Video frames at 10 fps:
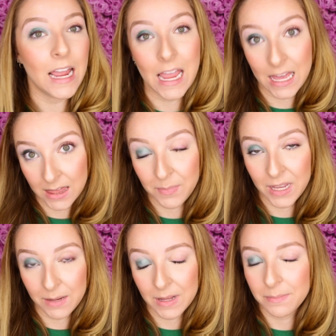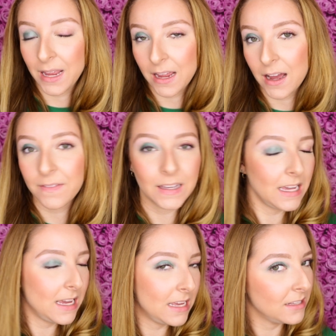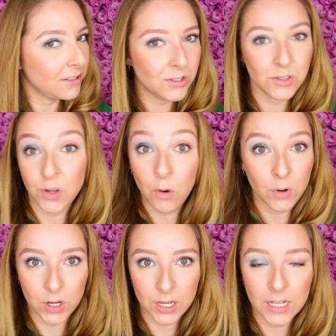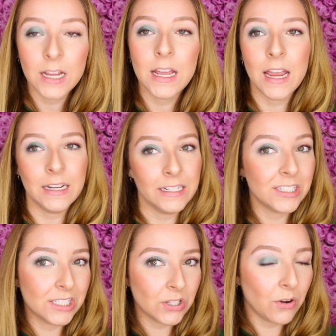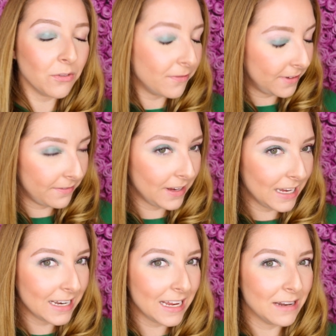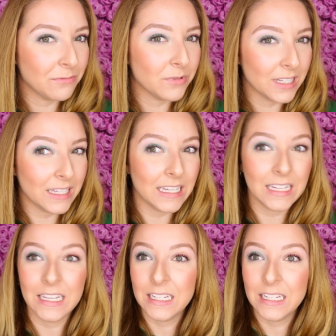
and the pigment payoff like is so good and it's so vivid and really